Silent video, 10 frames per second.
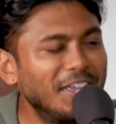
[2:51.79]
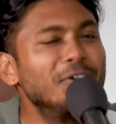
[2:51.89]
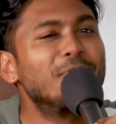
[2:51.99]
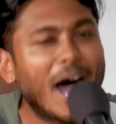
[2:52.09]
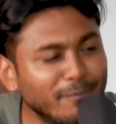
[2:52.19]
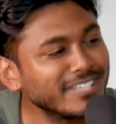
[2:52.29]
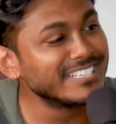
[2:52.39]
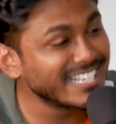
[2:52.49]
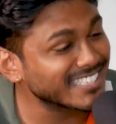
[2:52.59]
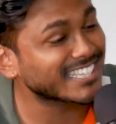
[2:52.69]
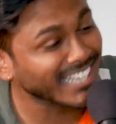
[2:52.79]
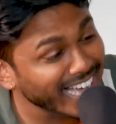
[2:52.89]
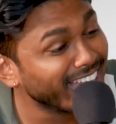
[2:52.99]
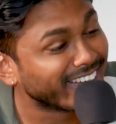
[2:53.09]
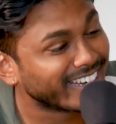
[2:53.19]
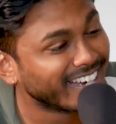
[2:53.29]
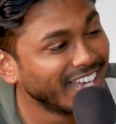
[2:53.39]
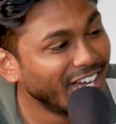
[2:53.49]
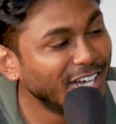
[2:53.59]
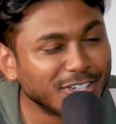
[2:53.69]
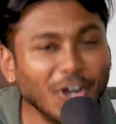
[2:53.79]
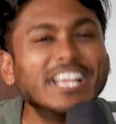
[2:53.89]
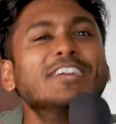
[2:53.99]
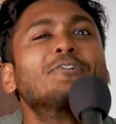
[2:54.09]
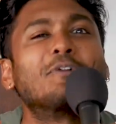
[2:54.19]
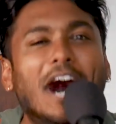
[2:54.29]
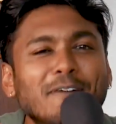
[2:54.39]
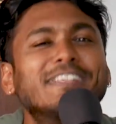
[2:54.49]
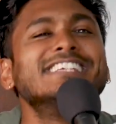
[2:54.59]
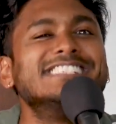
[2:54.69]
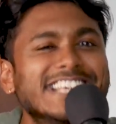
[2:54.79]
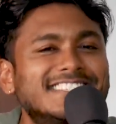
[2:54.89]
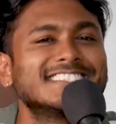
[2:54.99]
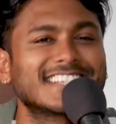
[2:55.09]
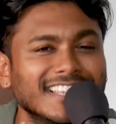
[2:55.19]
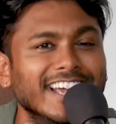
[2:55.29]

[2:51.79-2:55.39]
He rubbed his niece's clit. Dude, he rubbed his niece's clit.